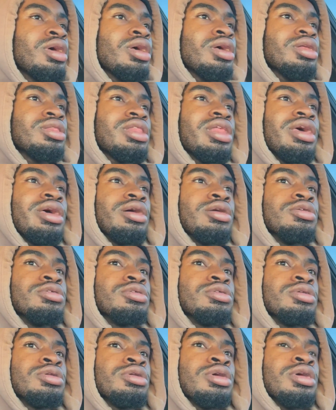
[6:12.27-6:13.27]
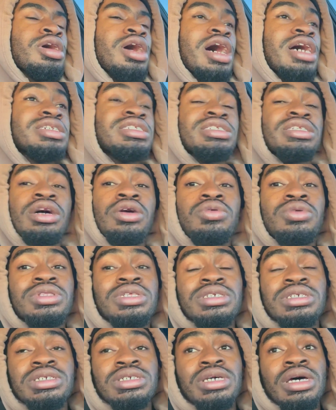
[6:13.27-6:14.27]
Now, I stuck with
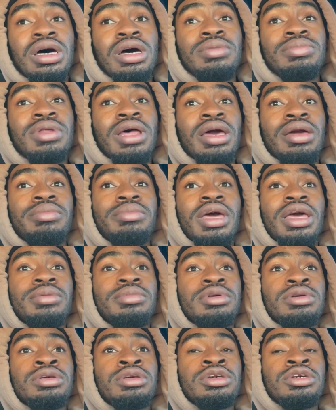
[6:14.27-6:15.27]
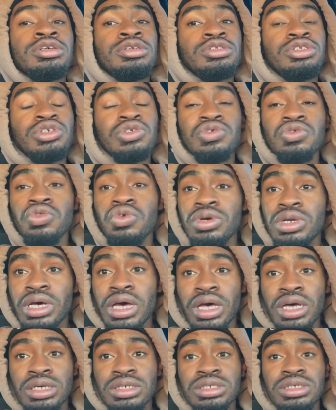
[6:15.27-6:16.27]
this job like maybe 2-3
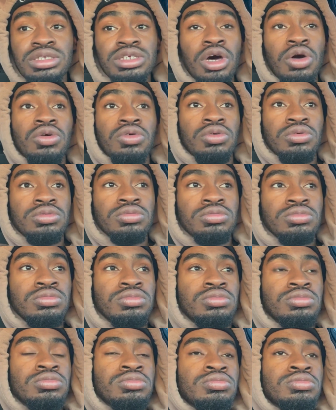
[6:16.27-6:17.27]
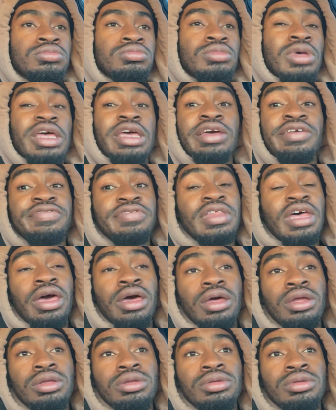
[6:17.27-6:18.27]
days total, if
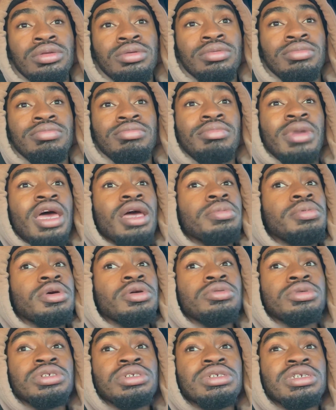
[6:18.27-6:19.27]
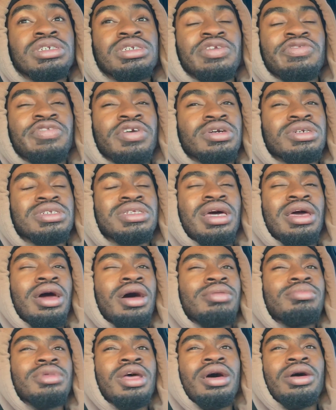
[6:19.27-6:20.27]
that. Maybe it was just the first day.
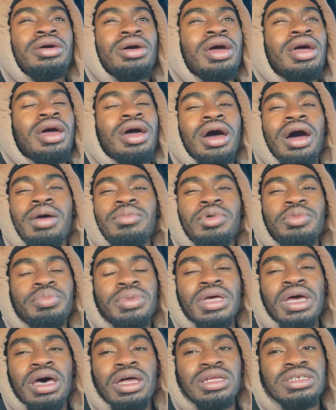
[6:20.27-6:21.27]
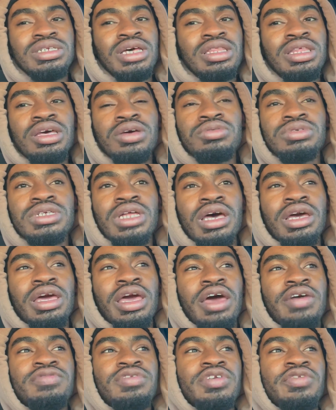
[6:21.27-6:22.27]
I'm gonna be honest. I think it was like
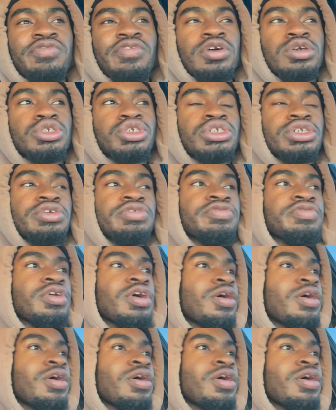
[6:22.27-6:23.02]
after the first shift.